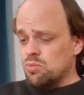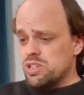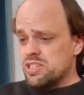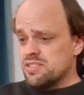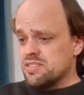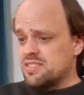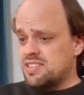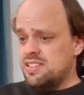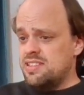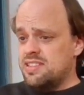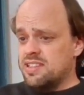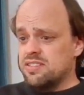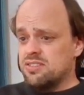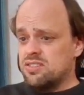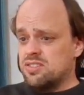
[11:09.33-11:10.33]
we can see
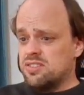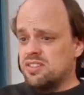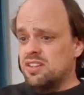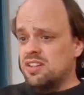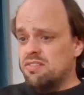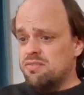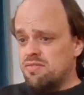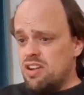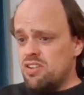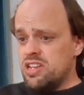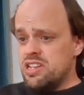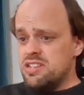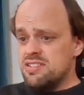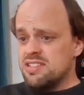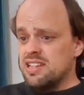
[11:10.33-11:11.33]
things very
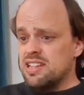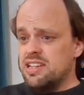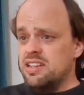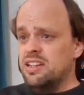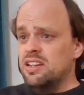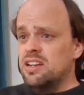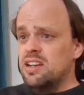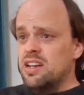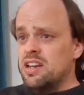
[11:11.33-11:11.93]
easily.